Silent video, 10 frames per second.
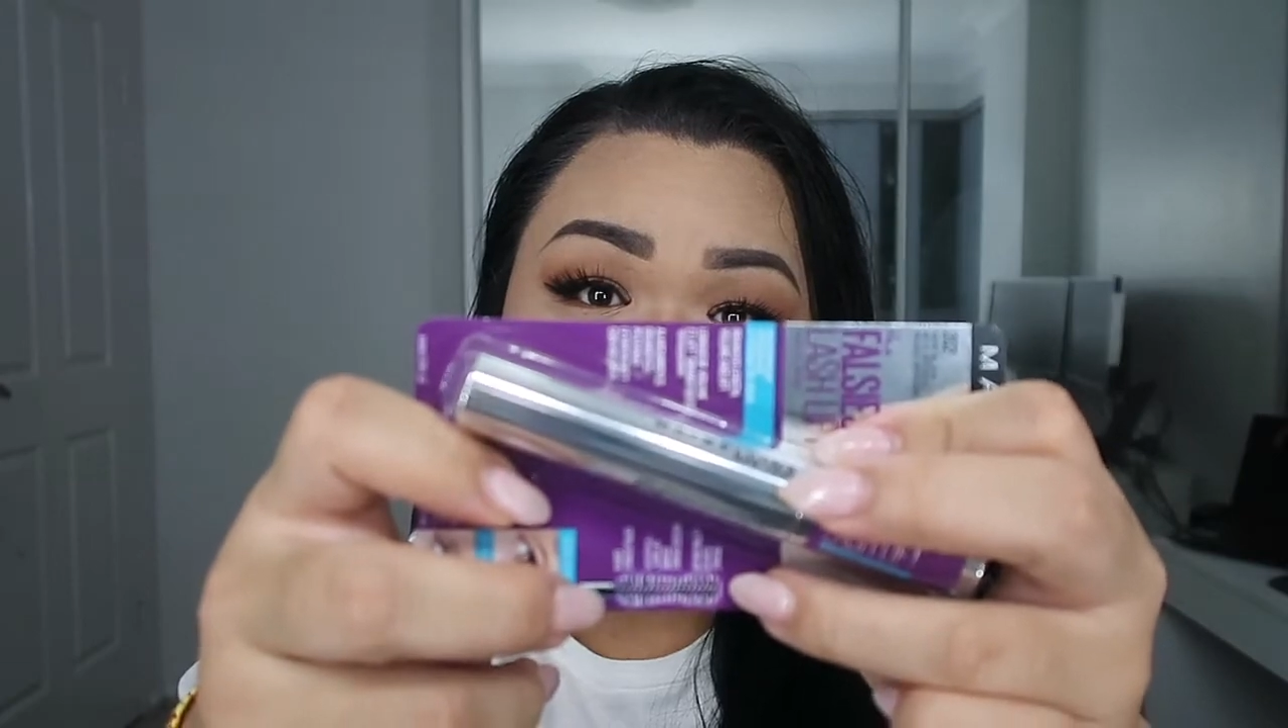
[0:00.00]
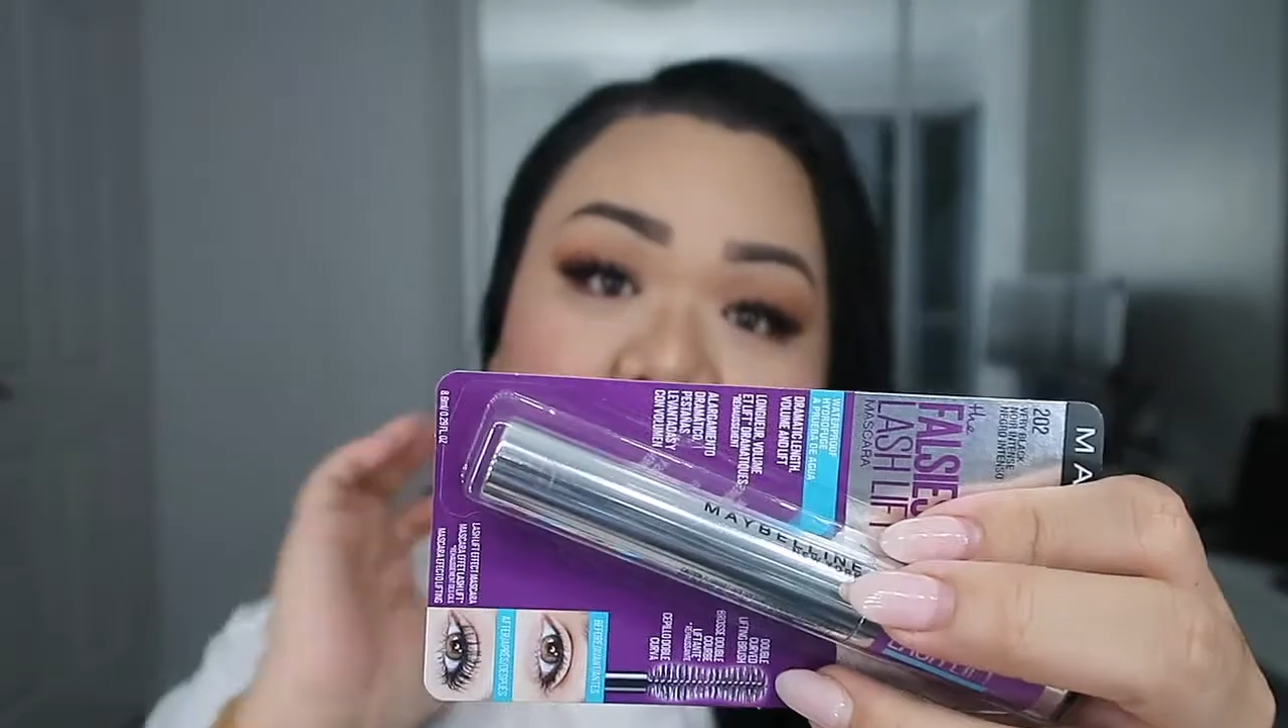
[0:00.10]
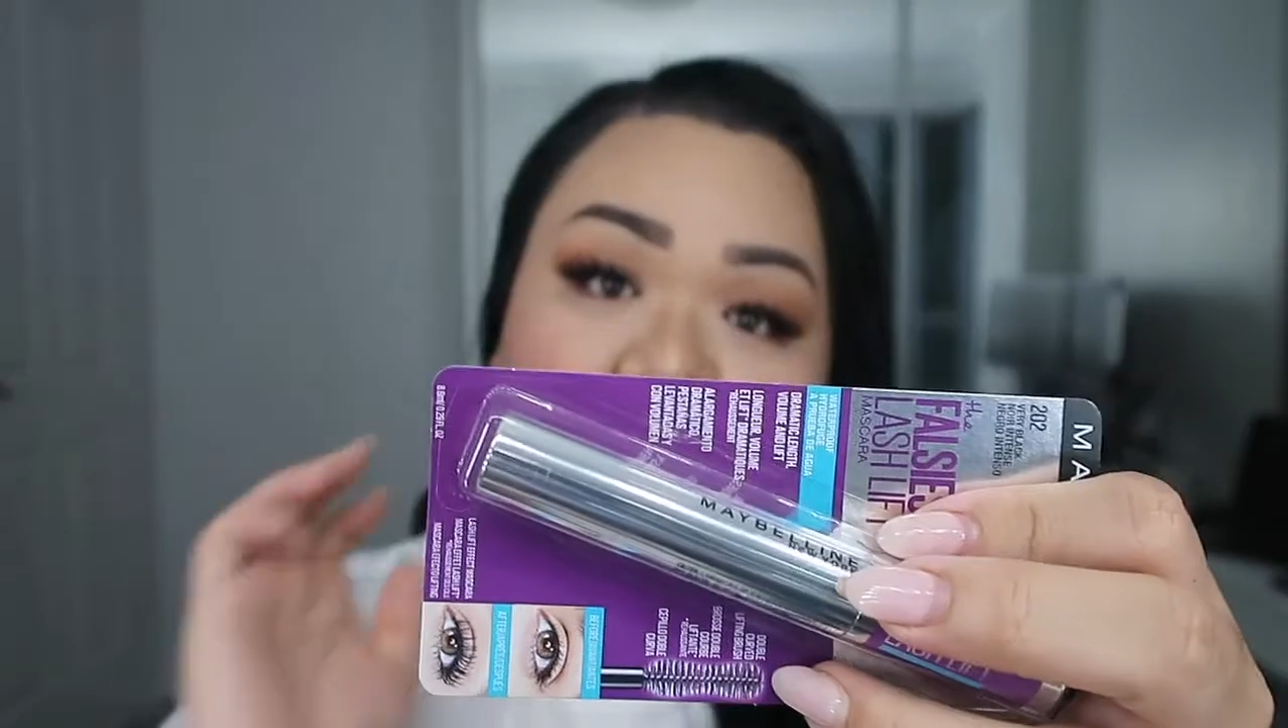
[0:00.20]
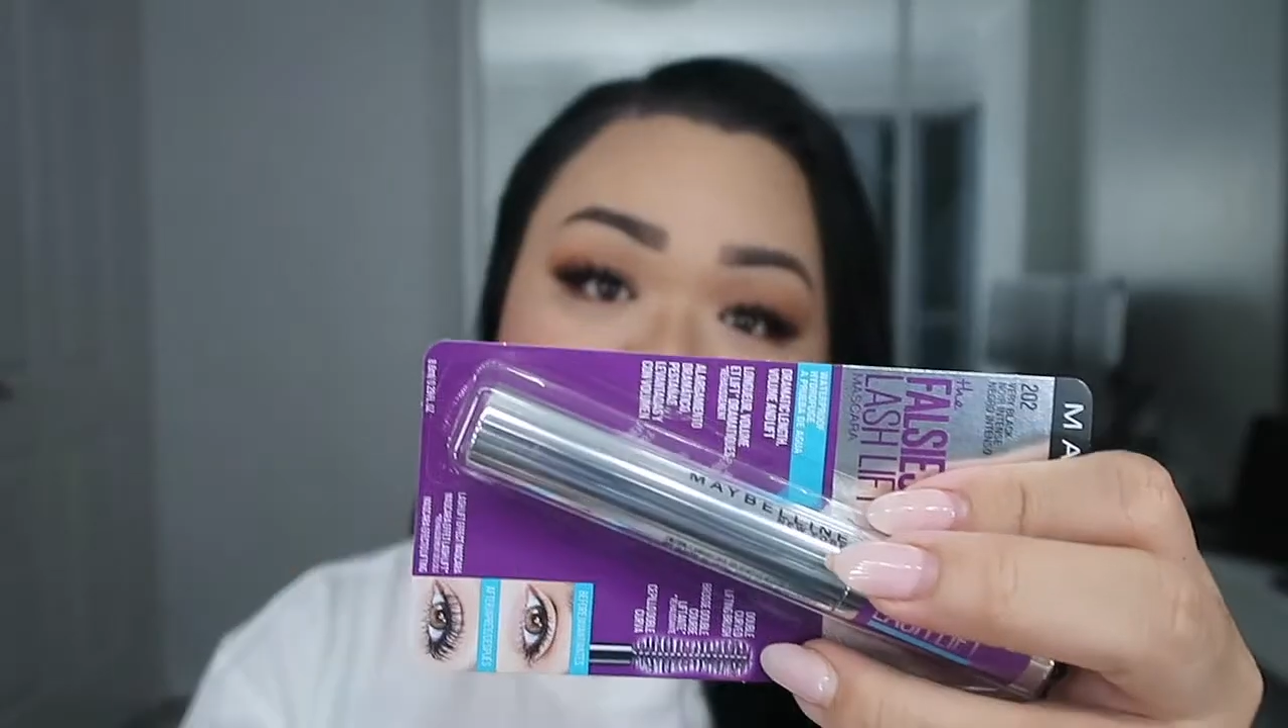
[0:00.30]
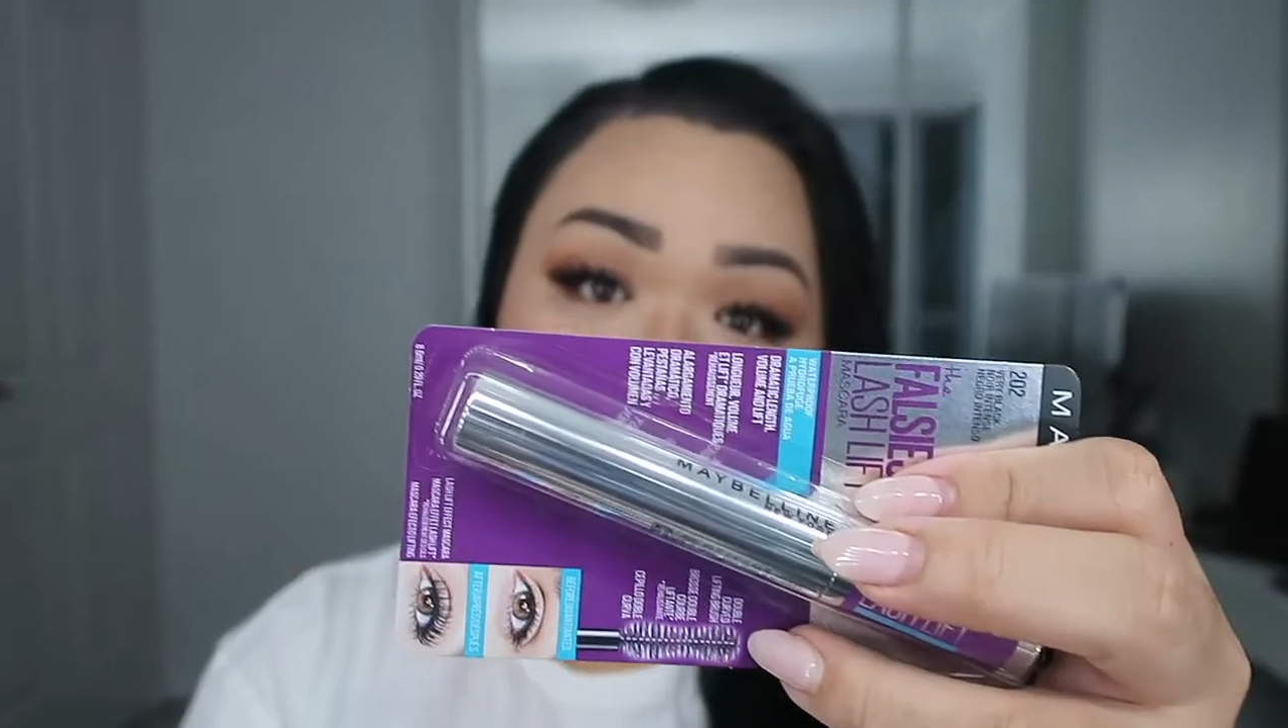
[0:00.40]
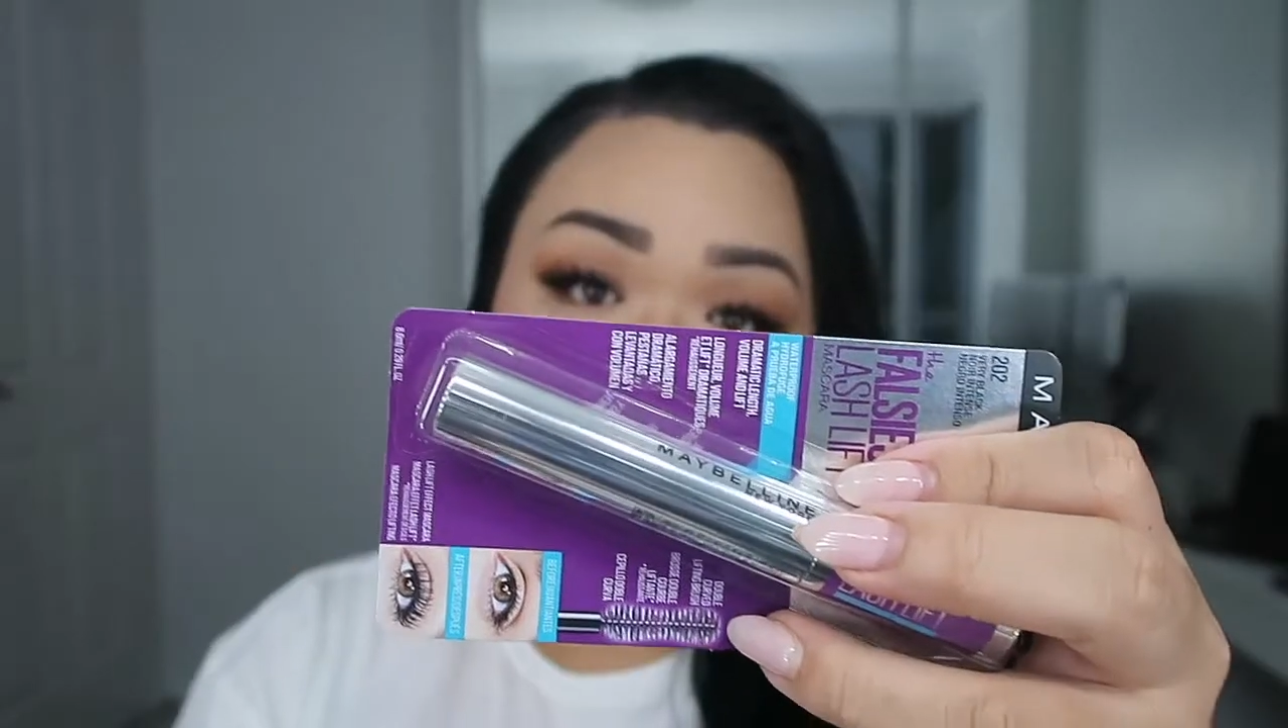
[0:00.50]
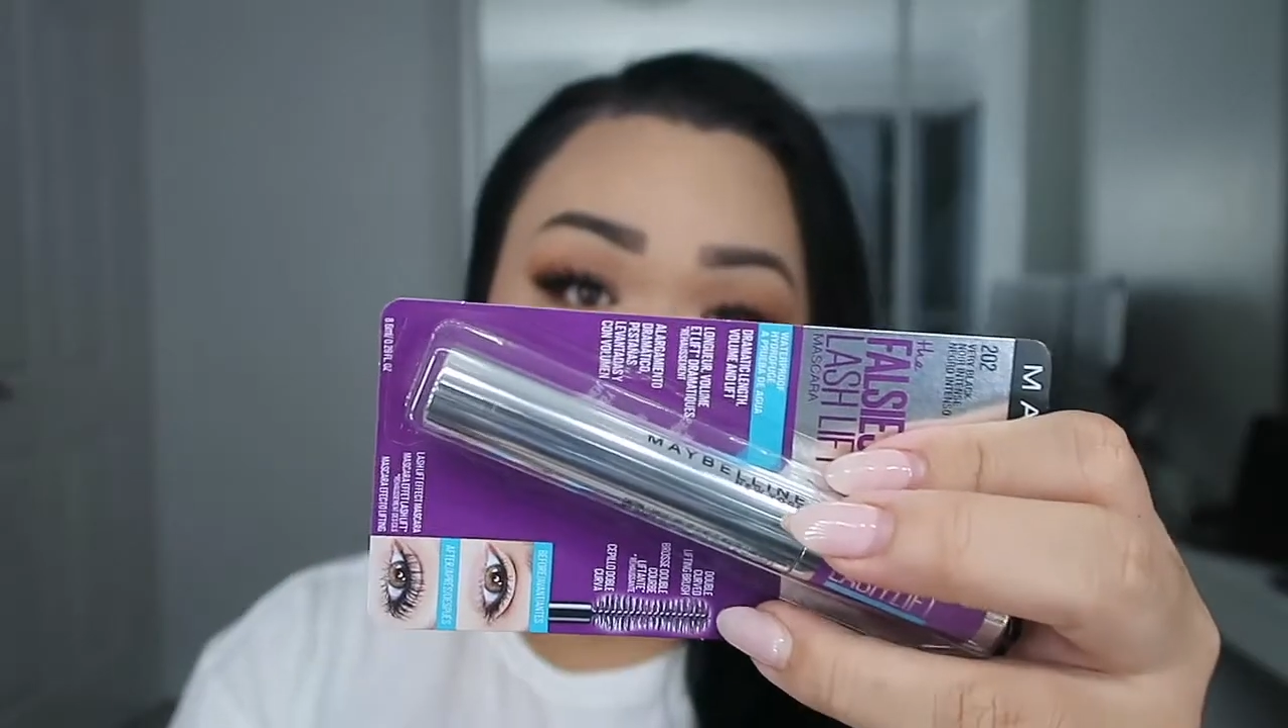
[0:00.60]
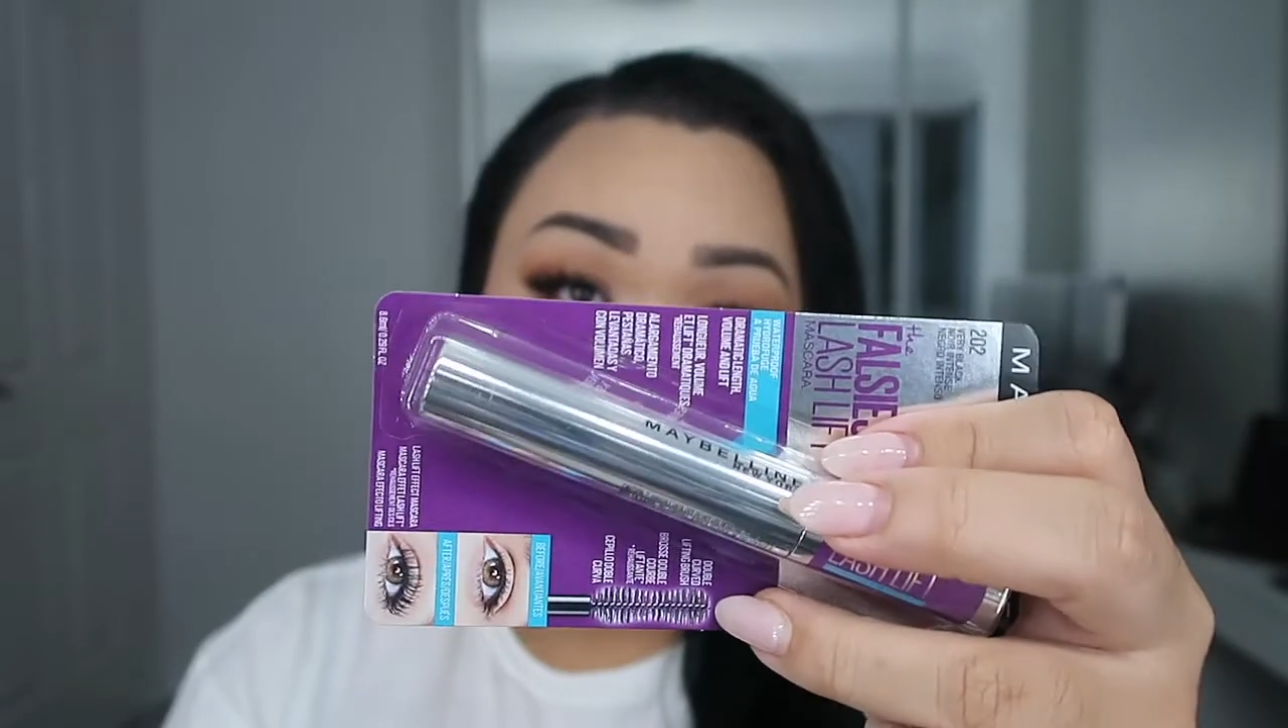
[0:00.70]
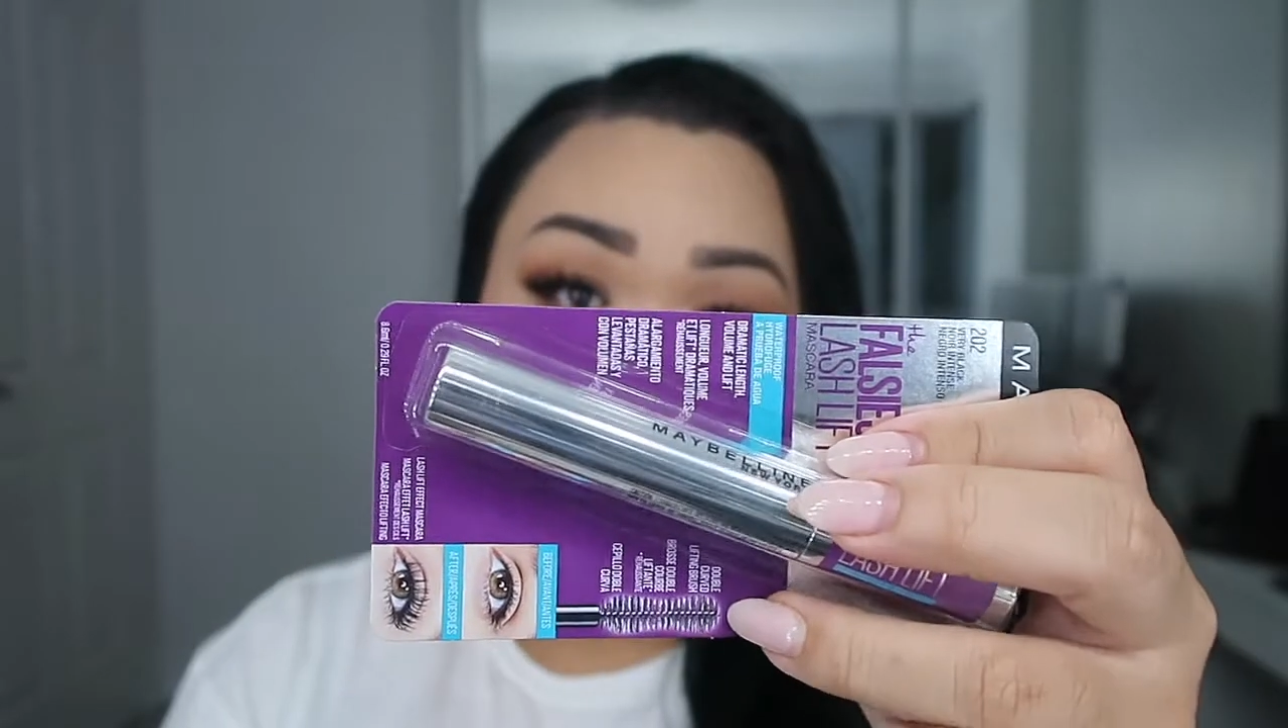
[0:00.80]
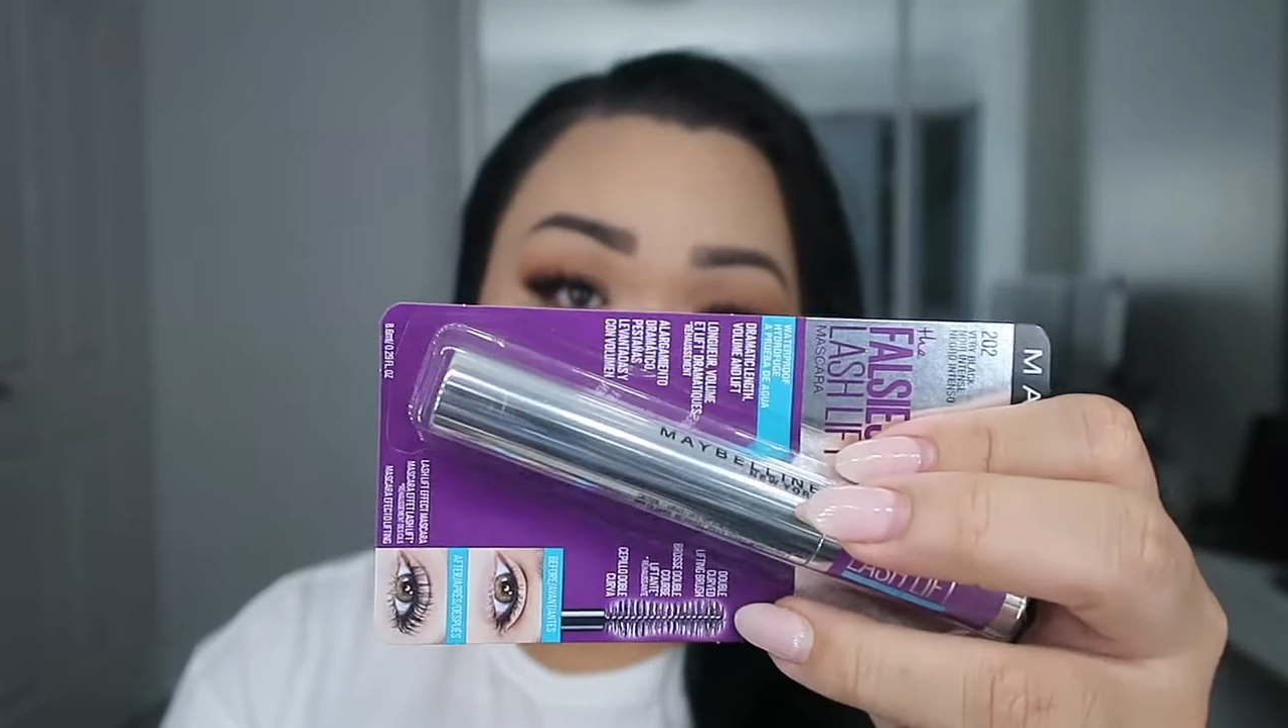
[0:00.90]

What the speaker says: So I was like, oh, I